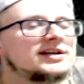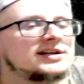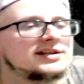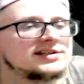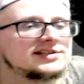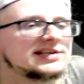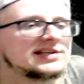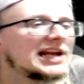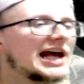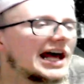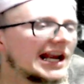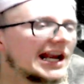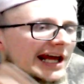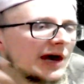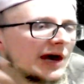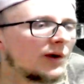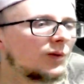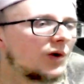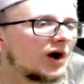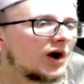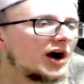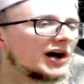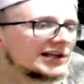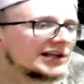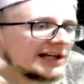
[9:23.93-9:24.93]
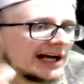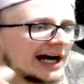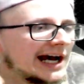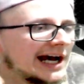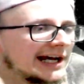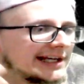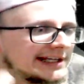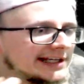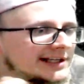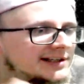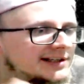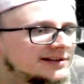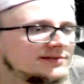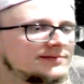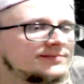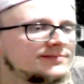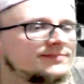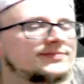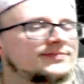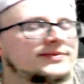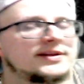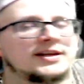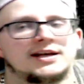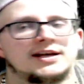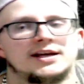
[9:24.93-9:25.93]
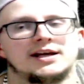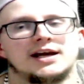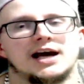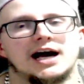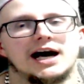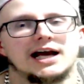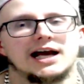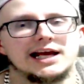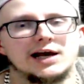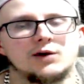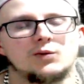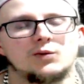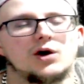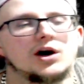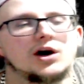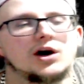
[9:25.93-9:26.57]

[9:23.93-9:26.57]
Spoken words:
Till I let one guy in. I let one